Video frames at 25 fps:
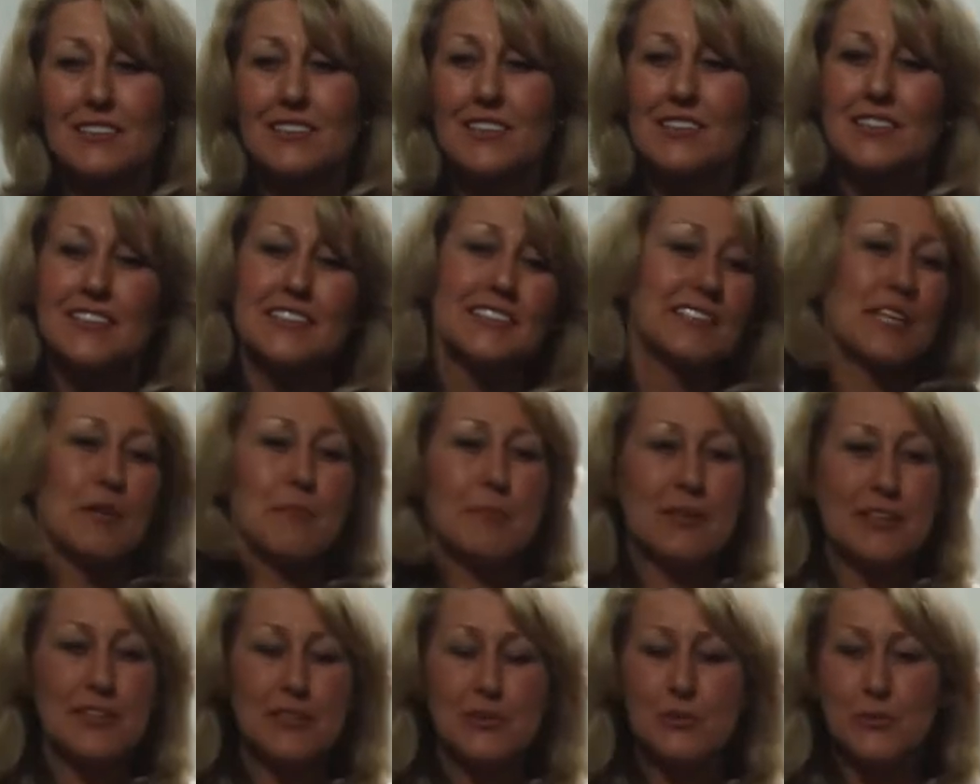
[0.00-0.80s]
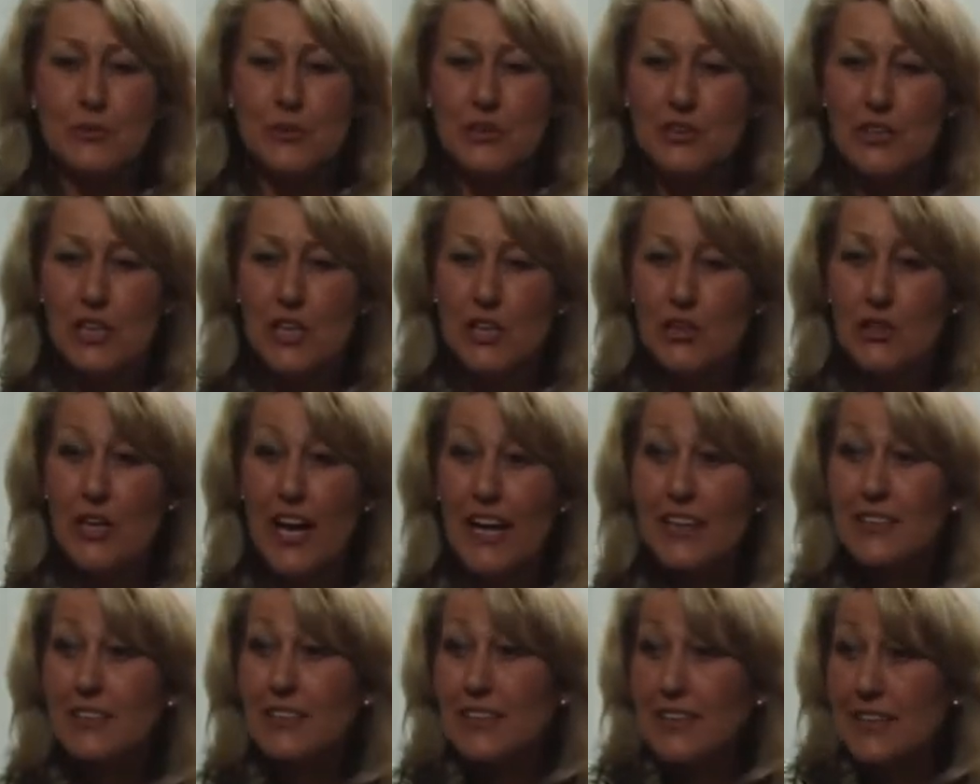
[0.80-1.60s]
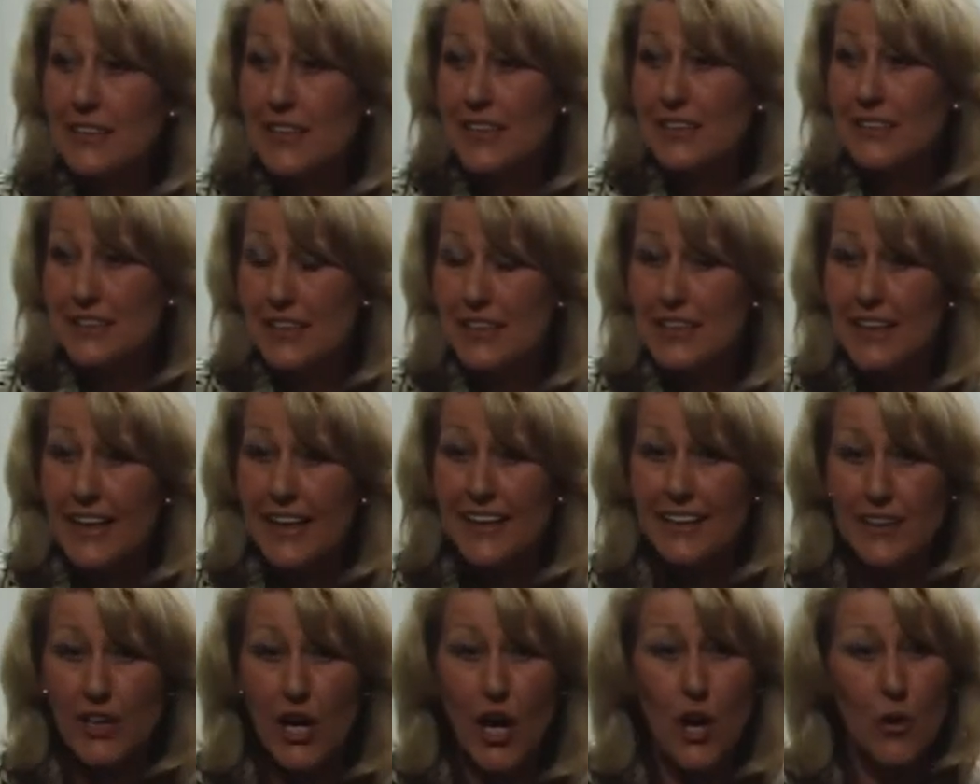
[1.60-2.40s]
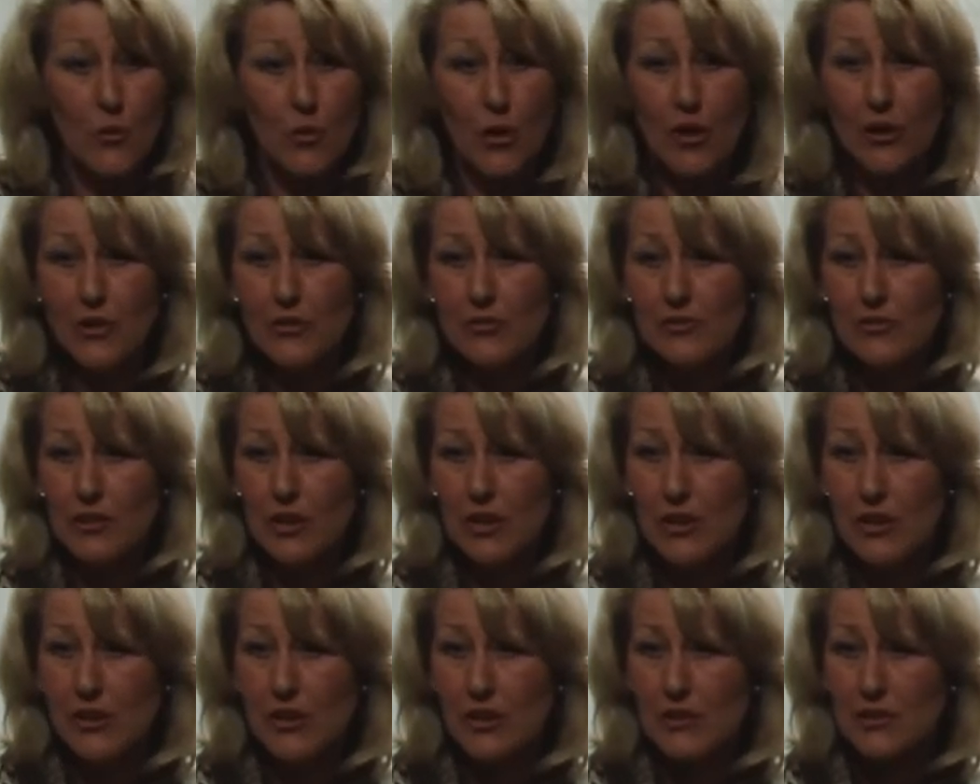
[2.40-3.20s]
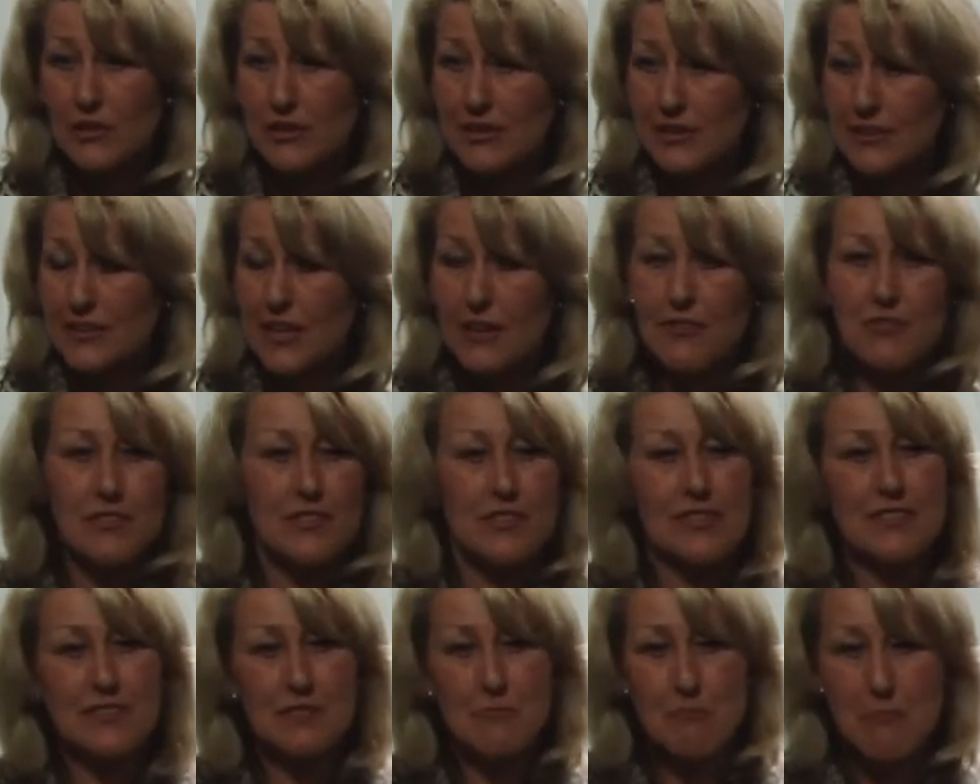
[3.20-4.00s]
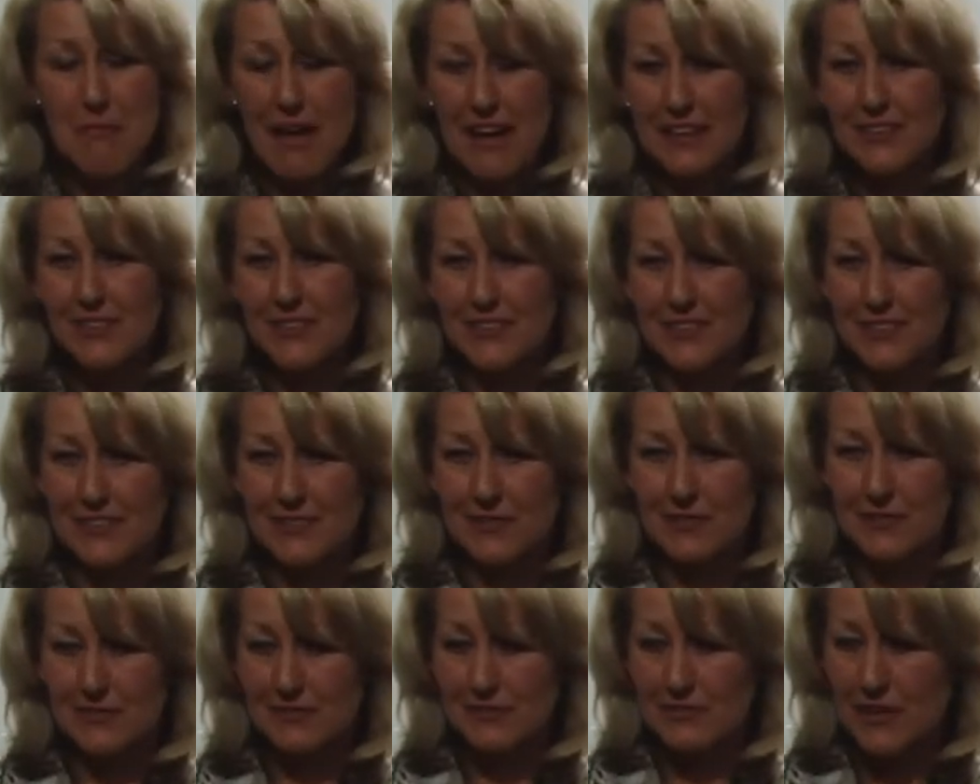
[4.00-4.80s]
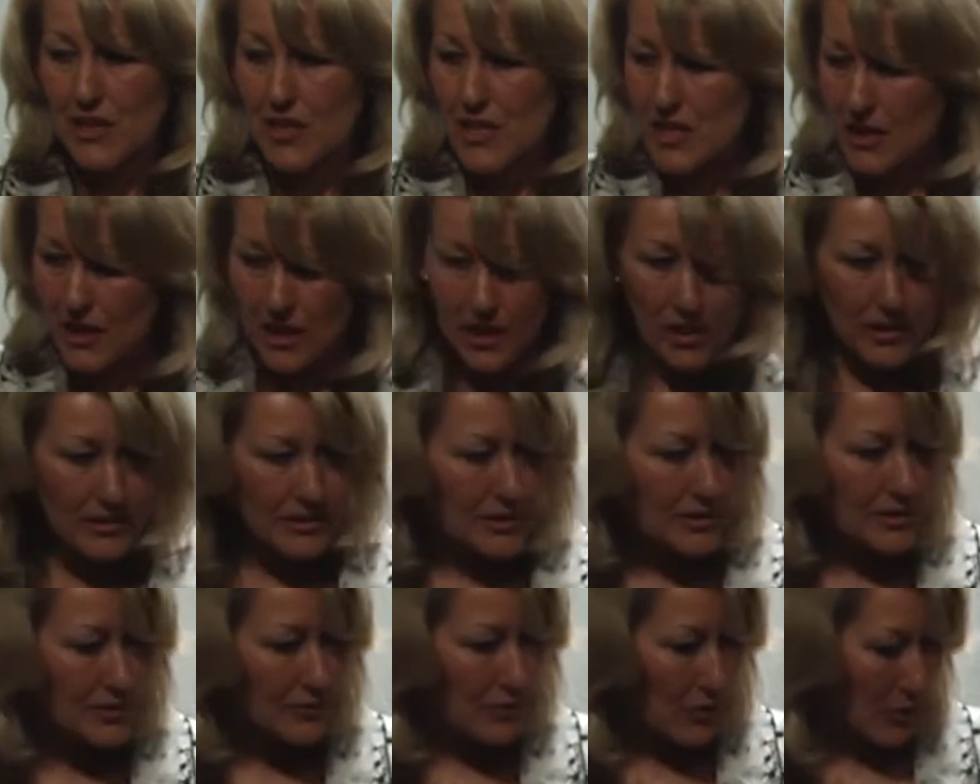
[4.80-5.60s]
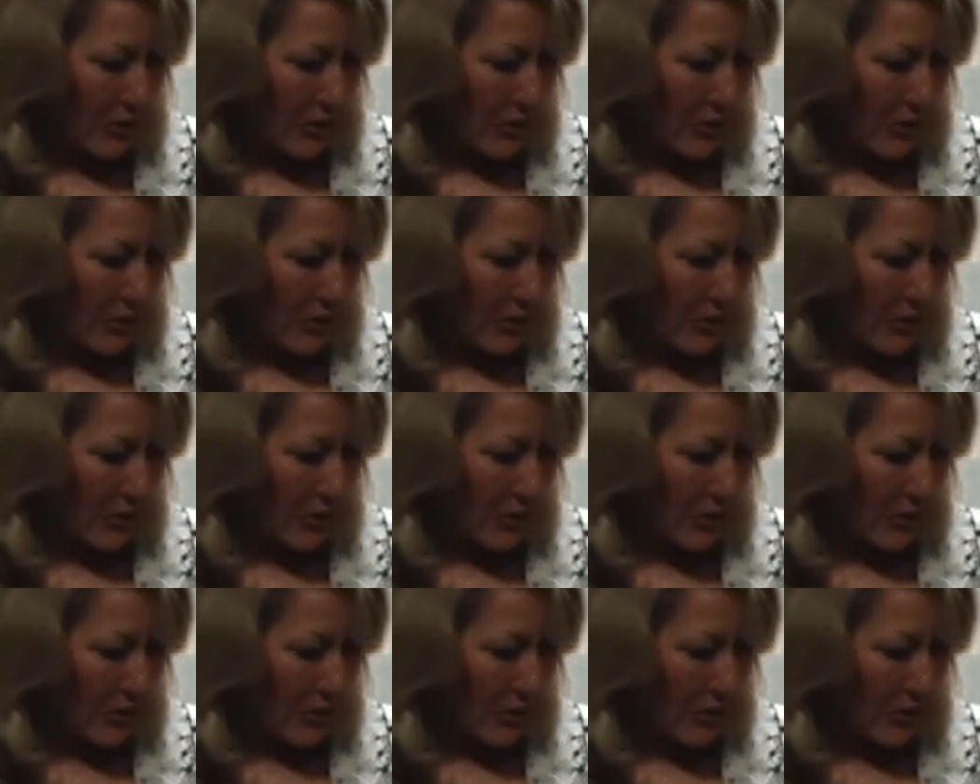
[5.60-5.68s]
So to step into it, you actually need to let go of the stuff that doesn't match it. I just